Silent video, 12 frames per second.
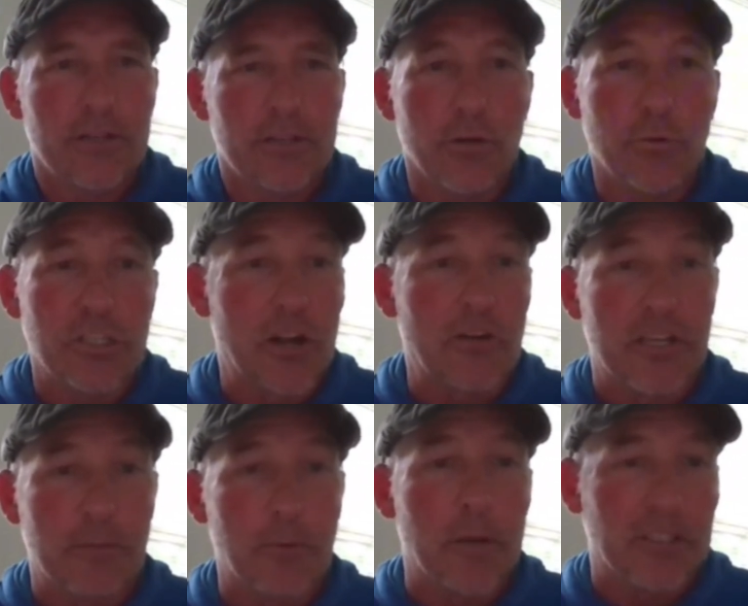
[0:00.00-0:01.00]
We started to
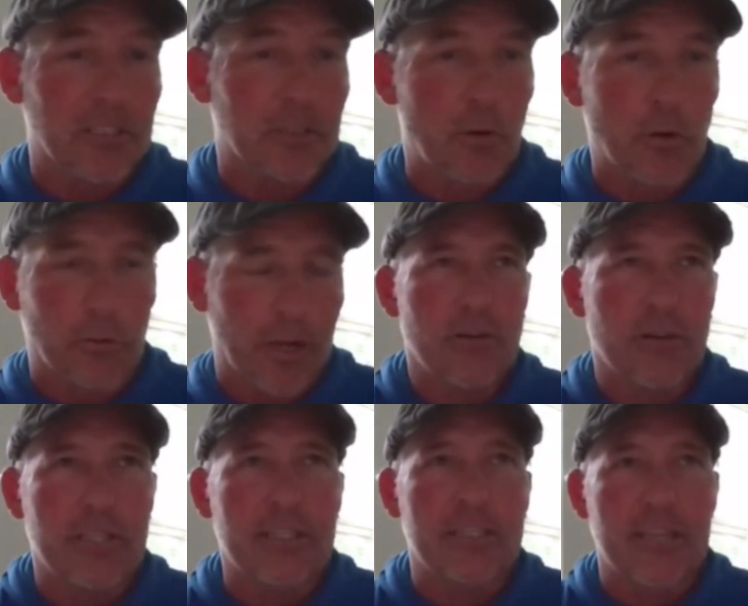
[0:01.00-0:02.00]
implement this program.
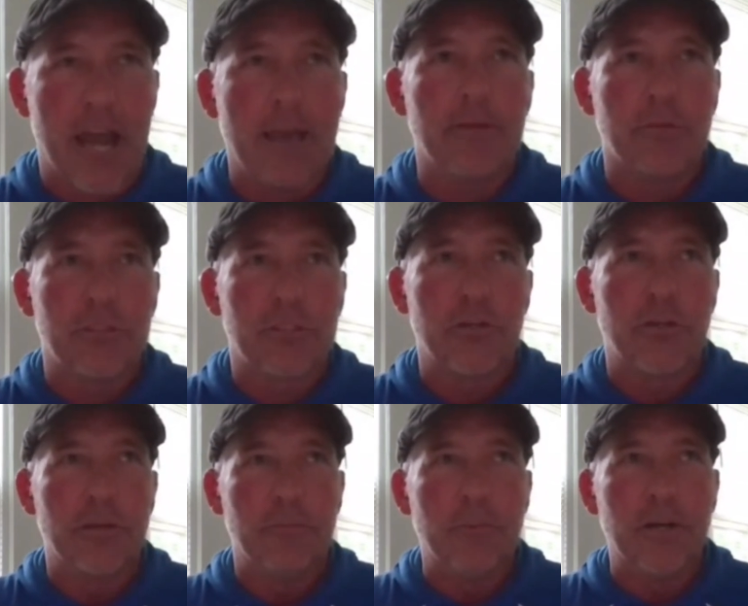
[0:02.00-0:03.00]
So I think the timing was
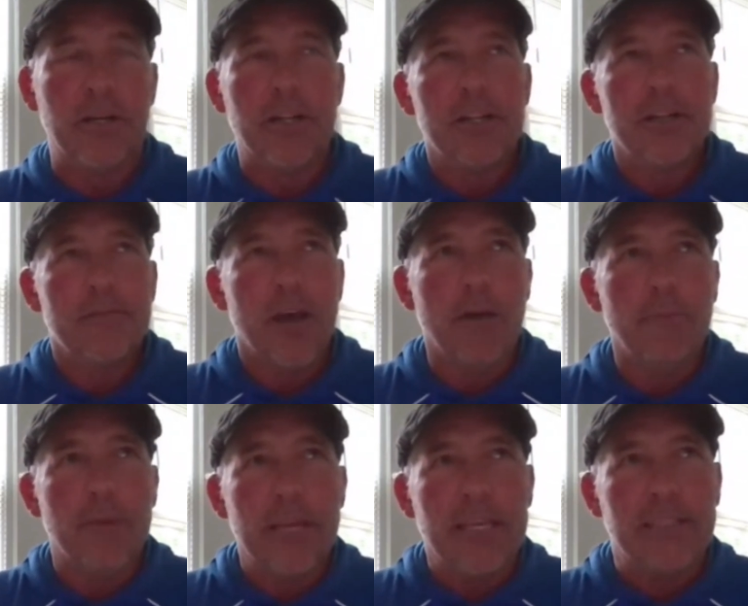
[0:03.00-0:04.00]
good, but
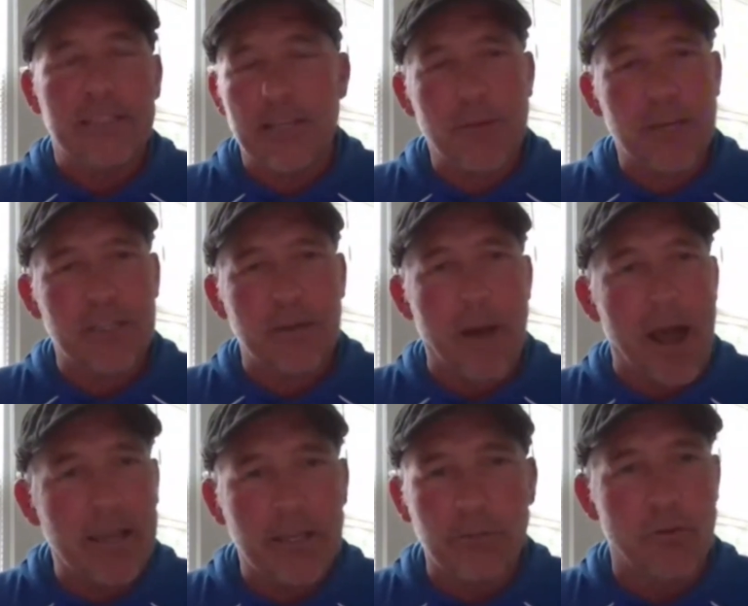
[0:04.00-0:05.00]
it seemed like the
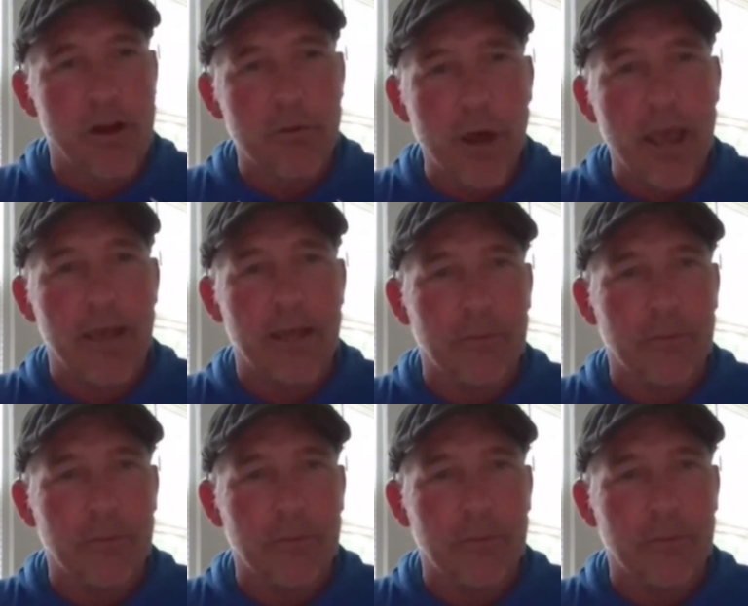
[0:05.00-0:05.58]
buy-in was right away.